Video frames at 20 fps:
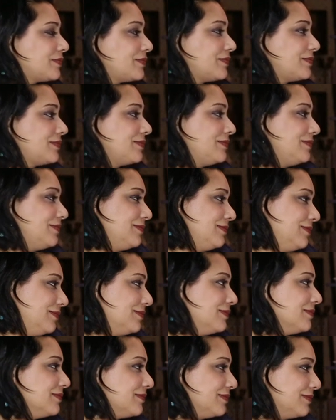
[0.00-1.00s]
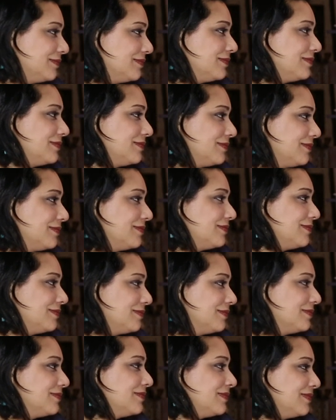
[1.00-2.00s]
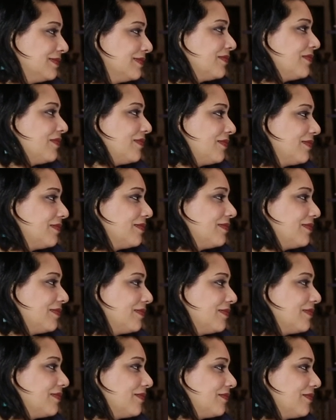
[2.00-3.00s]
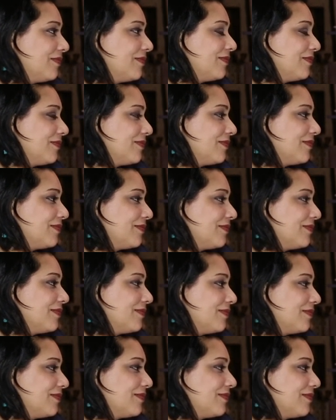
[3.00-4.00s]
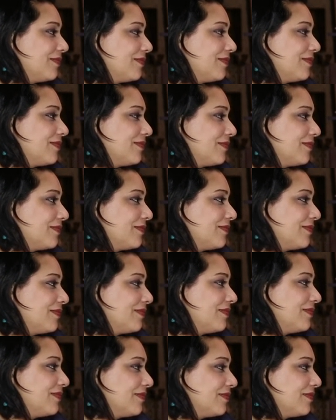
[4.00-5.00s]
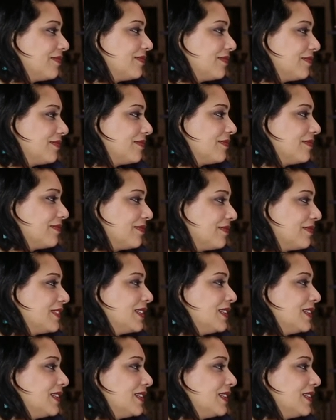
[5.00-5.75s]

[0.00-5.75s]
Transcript: The person shown says nothing.